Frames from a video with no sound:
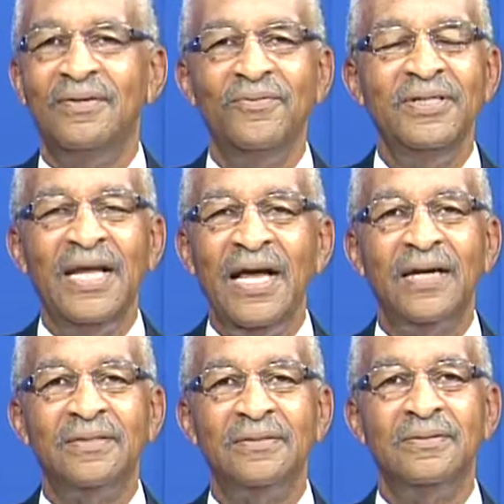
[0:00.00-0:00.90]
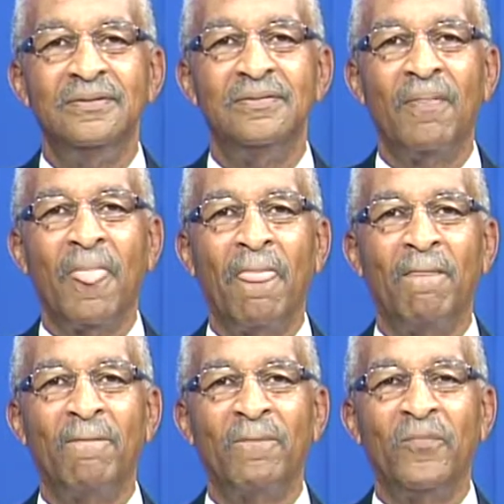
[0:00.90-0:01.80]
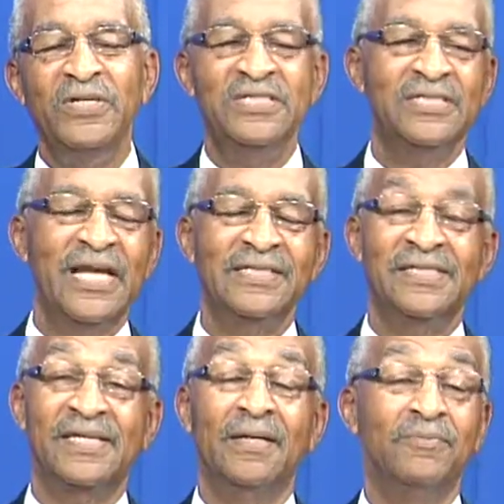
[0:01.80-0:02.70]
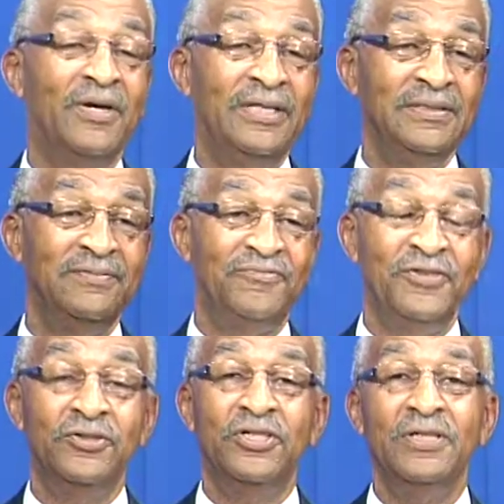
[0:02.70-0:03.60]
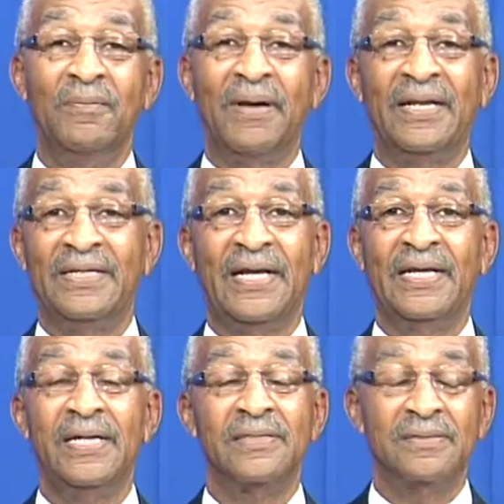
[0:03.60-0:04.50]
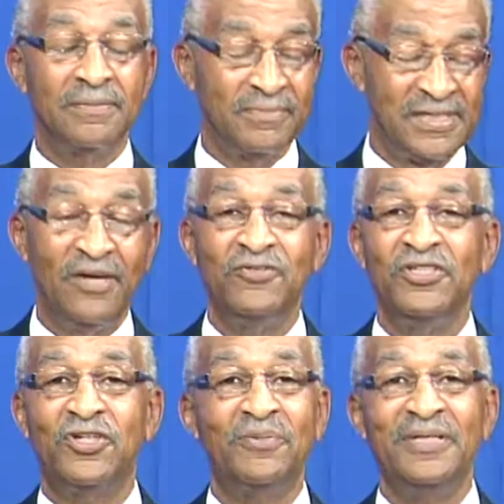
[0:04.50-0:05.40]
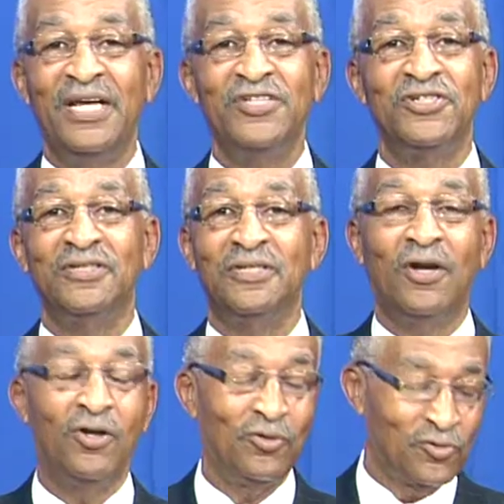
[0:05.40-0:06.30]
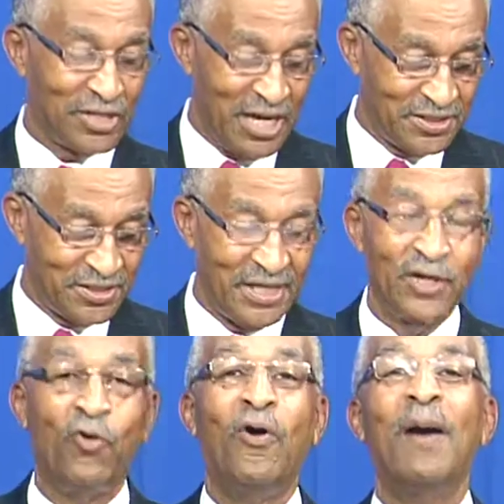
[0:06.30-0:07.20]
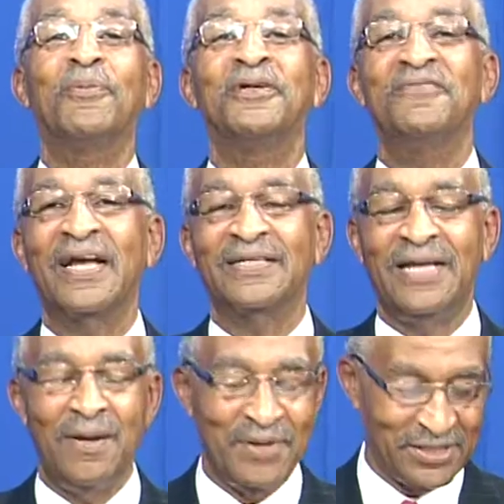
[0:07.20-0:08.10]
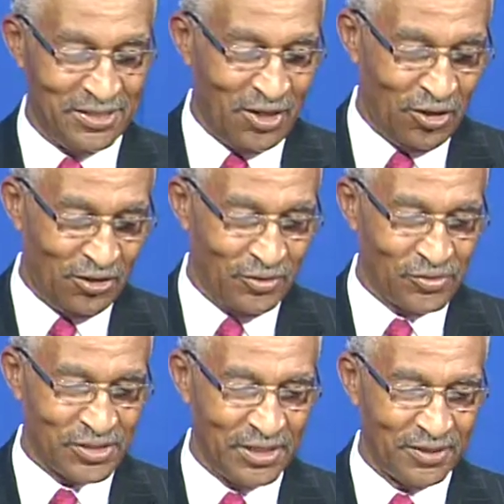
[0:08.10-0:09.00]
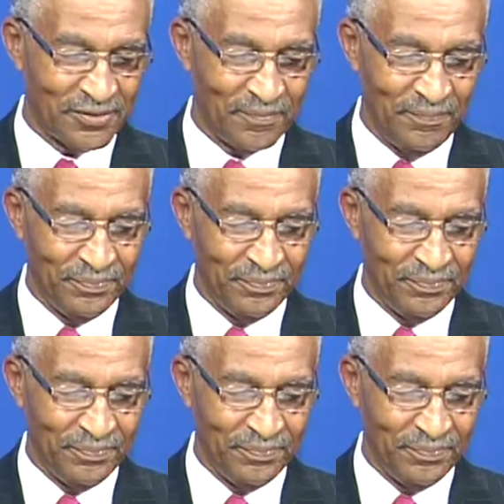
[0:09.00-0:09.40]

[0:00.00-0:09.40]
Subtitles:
We're not. We just like to celebrate and feel good about it, I guess. Self-determination and all those kinds of things. Cooperative economics and all of those things.